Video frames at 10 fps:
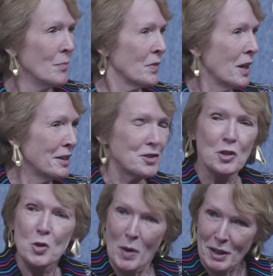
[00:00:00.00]
And so
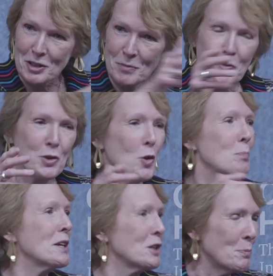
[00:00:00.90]
you went to your
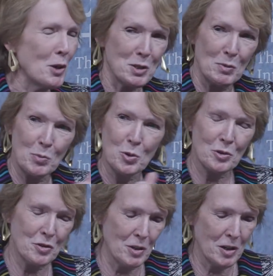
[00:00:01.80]
biggest possible
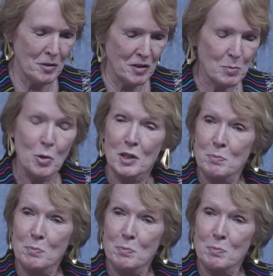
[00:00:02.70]
borders rather than the smallest.